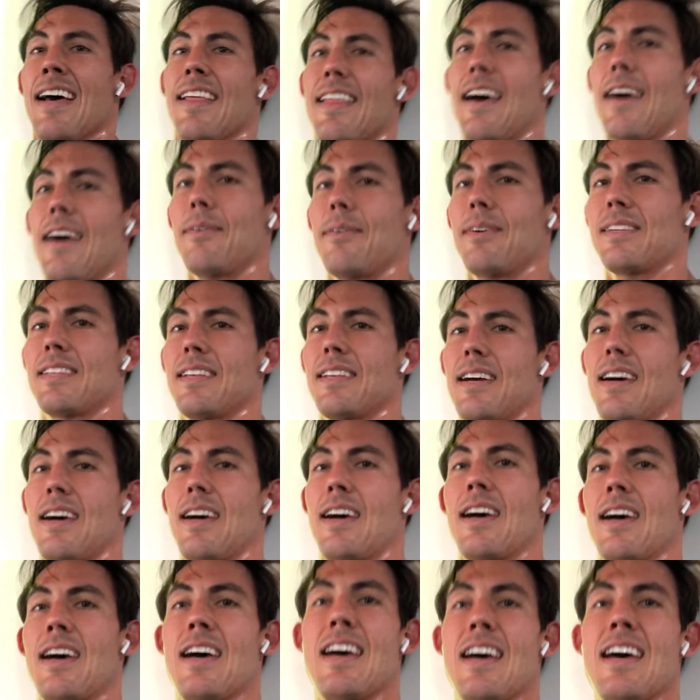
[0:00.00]
that was,
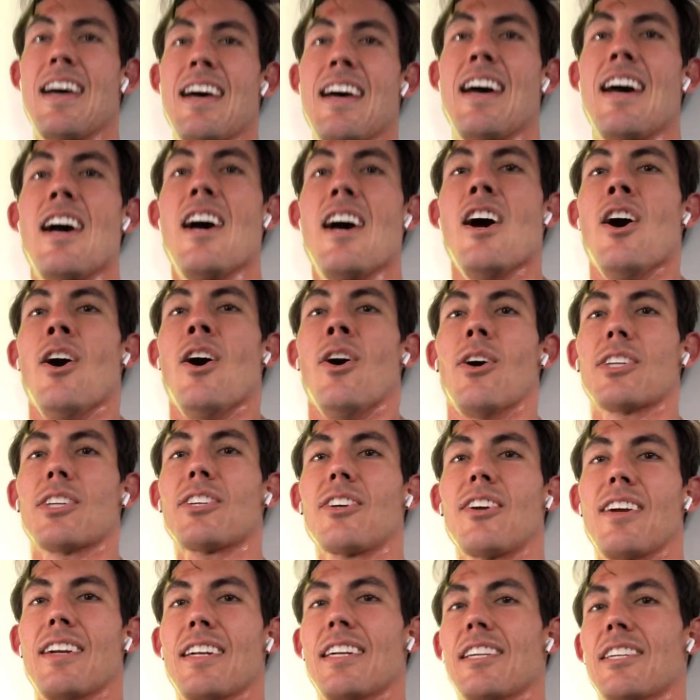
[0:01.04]
what's
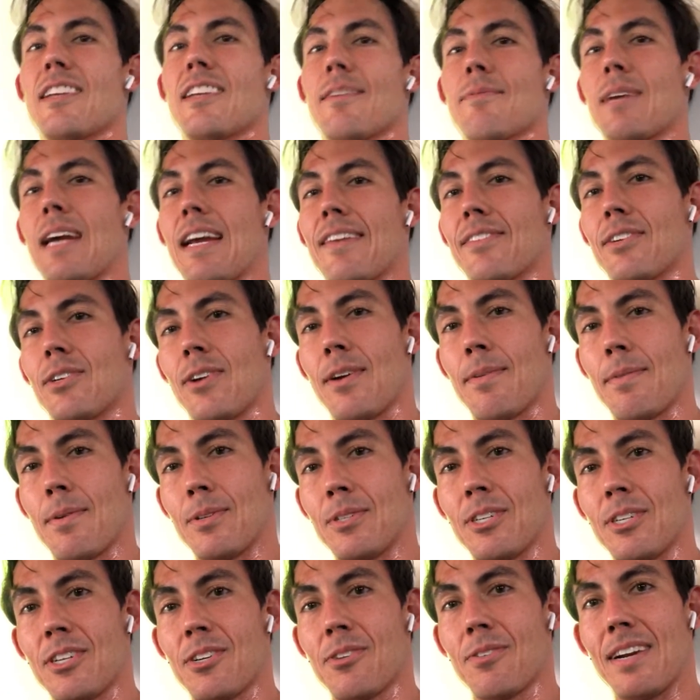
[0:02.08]
going on here? Some kind of agreement
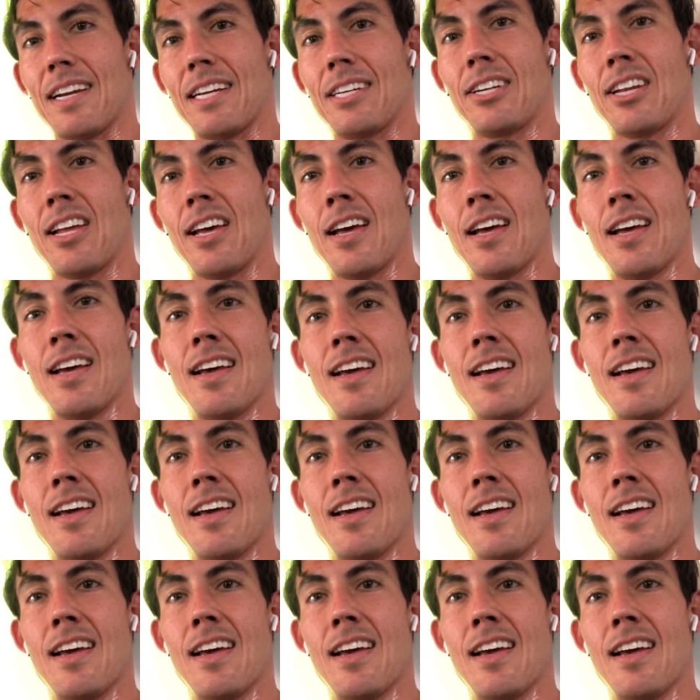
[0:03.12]
was just reached.